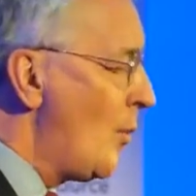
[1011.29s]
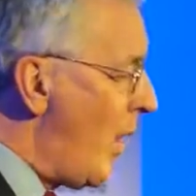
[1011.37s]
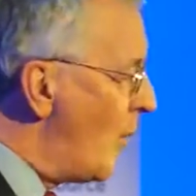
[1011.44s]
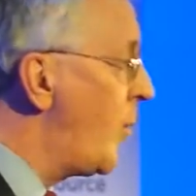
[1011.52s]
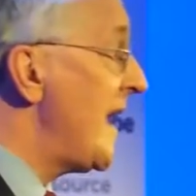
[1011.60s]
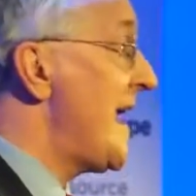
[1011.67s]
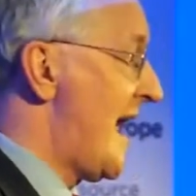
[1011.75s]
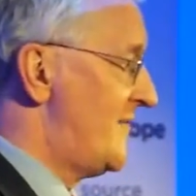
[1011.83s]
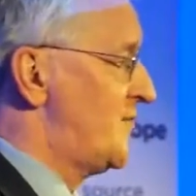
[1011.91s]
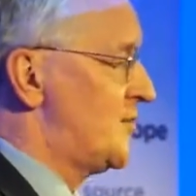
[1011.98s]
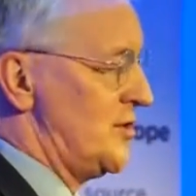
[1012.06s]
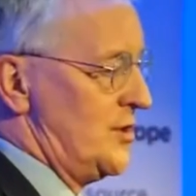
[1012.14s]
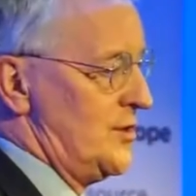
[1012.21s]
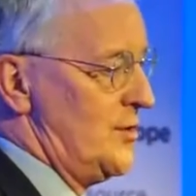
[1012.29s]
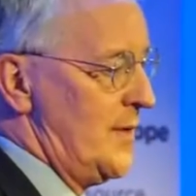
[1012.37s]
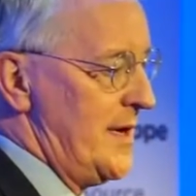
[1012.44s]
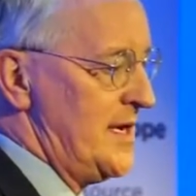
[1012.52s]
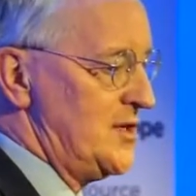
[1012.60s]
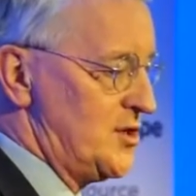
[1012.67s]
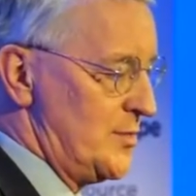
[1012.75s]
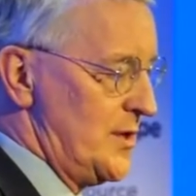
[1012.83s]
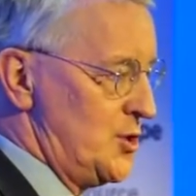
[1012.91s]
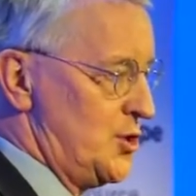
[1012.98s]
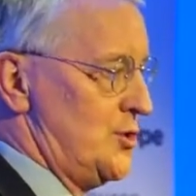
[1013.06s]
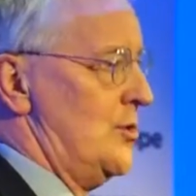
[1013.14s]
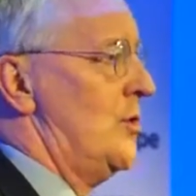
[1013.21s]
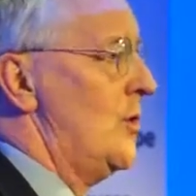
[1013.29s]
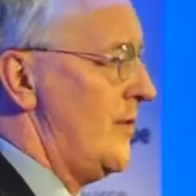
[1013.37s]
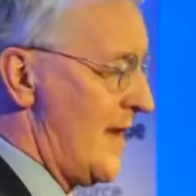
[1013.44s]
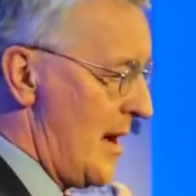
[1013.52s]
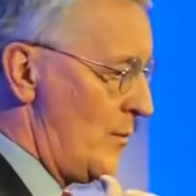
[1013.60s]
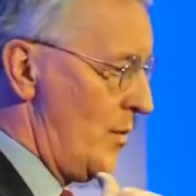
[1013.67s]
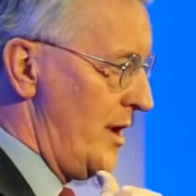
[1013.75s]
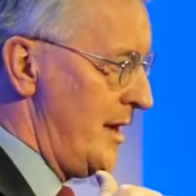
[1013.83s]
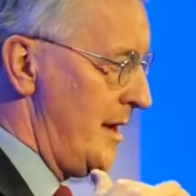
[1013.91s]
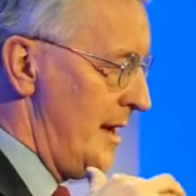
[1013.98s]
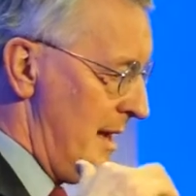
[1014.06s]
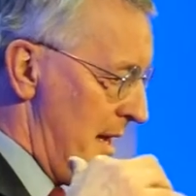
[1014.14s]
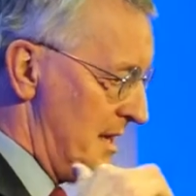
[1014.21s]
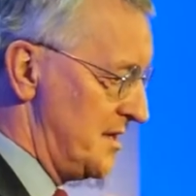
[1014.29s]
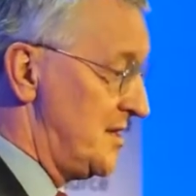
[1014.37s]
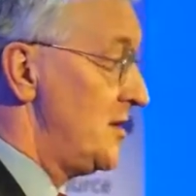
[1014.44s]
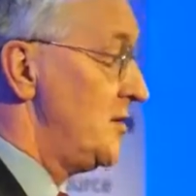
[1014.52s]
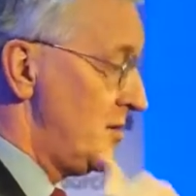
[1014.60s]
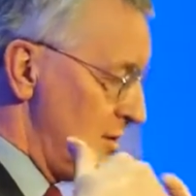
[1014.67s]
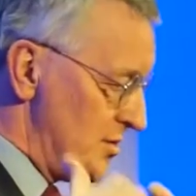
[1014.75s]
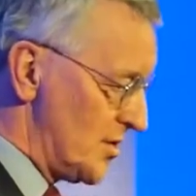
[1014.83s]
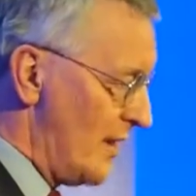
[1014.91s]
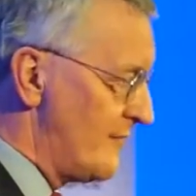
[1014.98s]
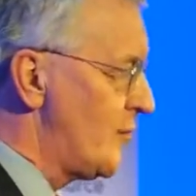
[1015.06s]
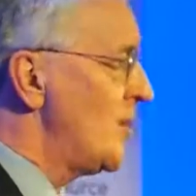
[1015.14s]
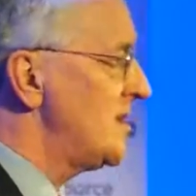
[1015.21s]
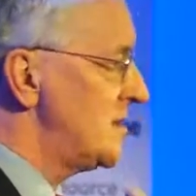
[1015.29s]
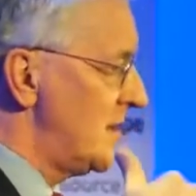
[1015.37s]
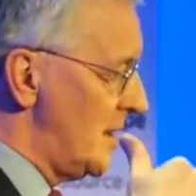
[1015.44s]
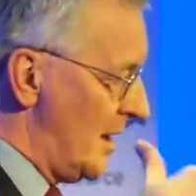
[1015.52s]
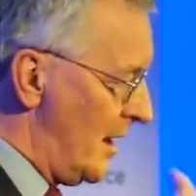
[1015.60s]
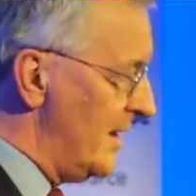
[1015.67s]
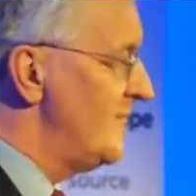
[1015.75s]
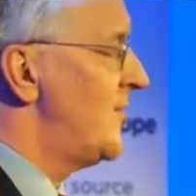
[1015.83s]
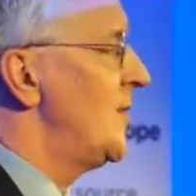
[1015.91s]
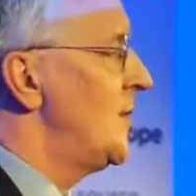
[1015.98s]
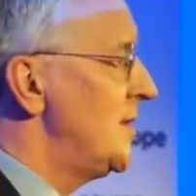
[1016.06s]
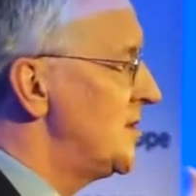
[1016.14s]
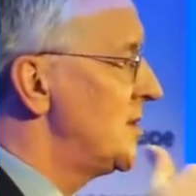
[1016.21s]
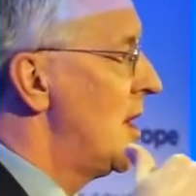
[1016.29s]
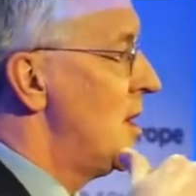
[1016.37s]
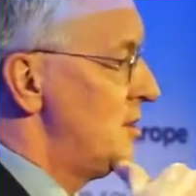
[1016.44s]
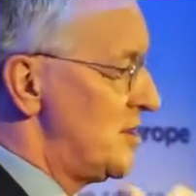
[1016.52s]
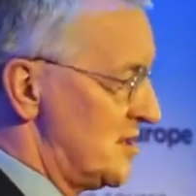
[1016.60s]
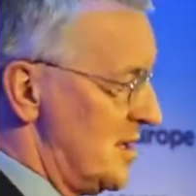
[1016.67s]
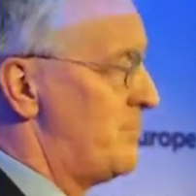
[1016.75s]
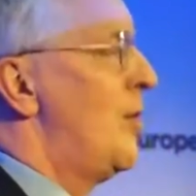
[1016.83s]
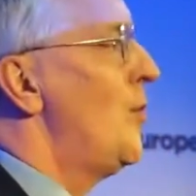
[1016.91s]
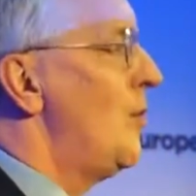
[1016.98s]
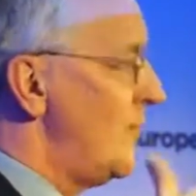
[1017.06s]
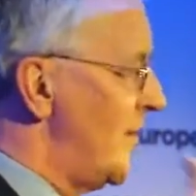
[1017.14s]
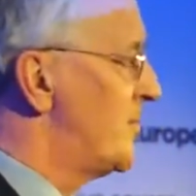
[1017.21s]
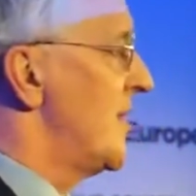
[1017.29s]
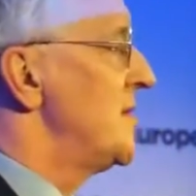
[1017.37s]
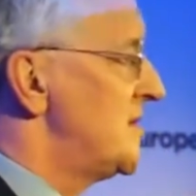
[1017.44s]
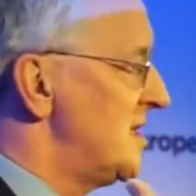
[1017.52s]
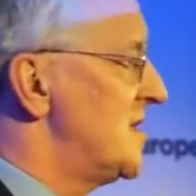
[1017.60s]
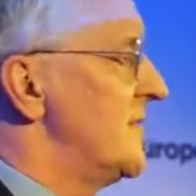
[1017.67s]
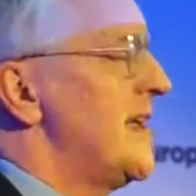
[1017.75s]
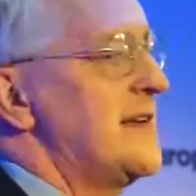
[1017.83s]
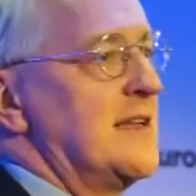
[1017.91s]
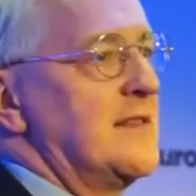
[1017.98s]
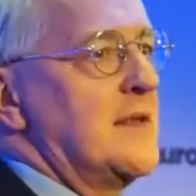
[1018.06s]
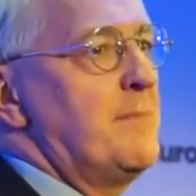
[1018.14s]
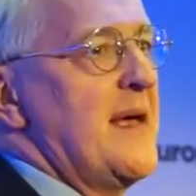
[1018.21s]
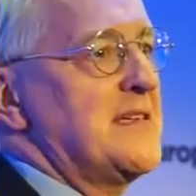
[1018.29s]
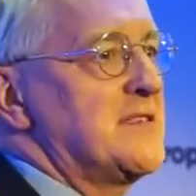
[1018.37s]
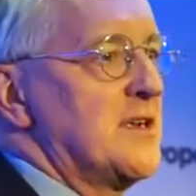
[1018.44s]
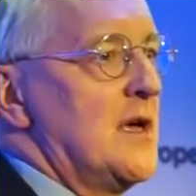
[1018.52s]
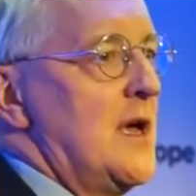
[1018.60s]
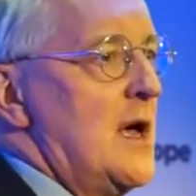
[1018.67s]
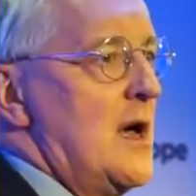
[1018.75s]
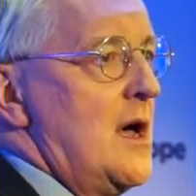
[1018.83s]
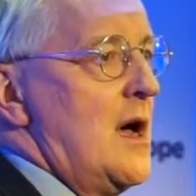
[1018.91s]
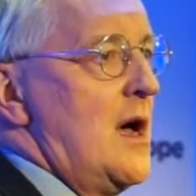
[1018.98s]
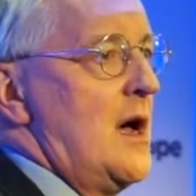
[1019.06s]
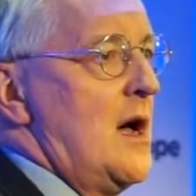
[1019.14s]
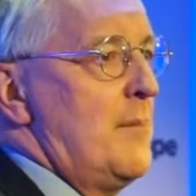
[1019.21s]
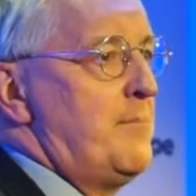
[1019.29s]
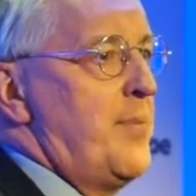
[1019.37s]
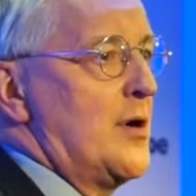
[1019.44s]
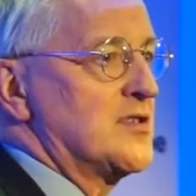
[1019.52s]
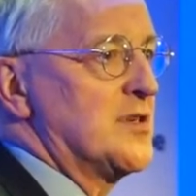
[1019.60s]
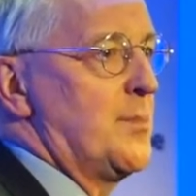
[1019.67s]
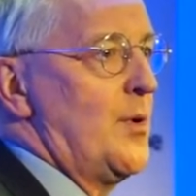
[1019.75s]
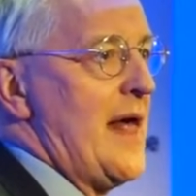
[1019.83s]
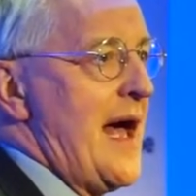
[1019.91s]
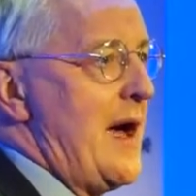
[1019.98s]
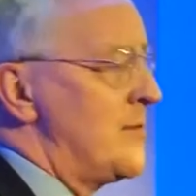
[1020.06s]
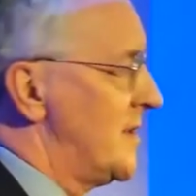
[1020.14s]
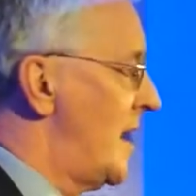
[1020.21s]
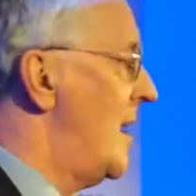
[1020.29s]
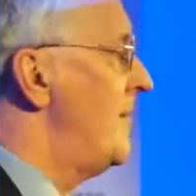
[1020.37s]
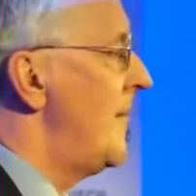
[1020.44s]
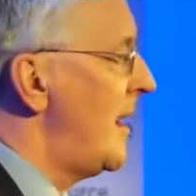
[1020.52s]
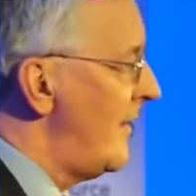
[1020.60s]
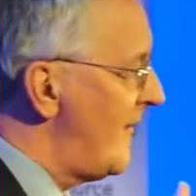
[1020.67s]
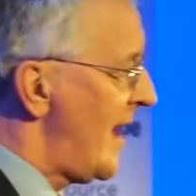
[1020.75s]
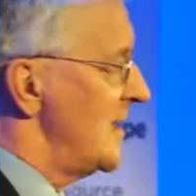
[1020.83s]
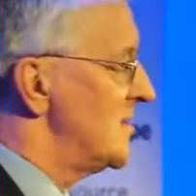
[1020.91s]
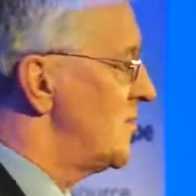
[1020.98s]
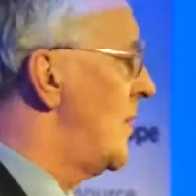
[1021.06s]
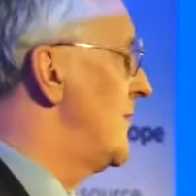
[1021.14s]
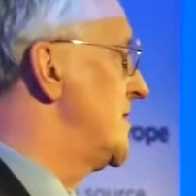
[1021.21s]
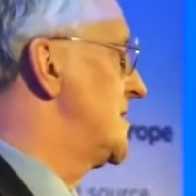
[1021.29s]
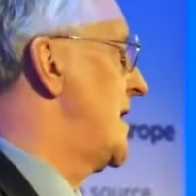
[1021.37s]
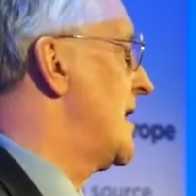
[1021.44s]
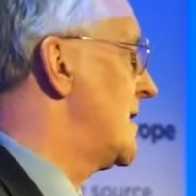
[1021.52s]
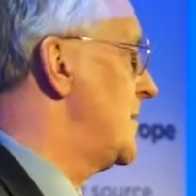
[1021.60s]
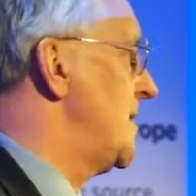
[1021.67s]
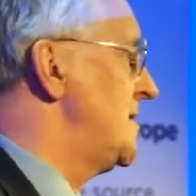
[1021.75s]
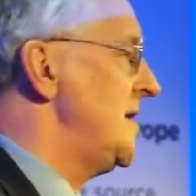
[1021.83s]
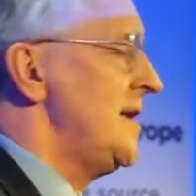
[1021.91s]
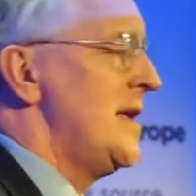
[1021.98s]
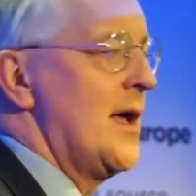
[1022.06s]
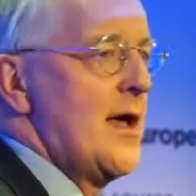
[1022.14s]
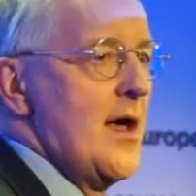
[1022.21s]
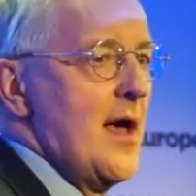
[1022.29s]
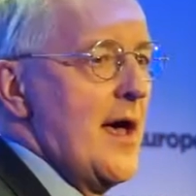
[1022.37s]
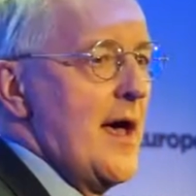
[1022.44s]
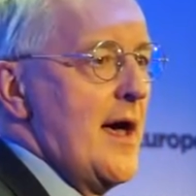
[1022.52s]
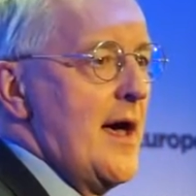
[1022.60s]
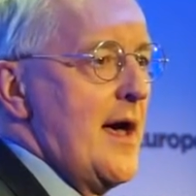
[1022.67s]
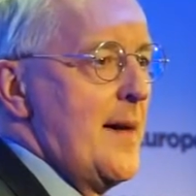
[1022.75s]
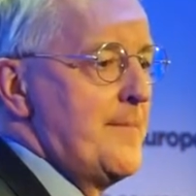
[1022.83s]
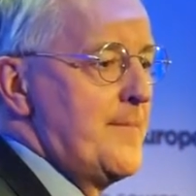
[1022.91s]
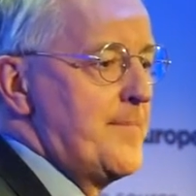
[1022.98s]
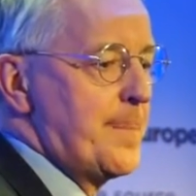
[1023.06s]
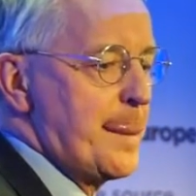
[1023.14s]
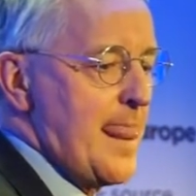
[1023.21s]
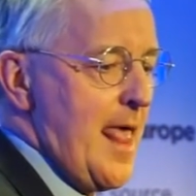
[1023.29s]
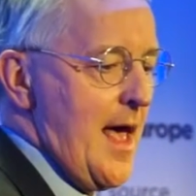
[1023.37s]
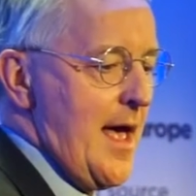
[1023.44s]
What we have to do is to ensure that we continue to use our voice and our influence to support the process of getting the best possible outcome, and that is what the Select Committee that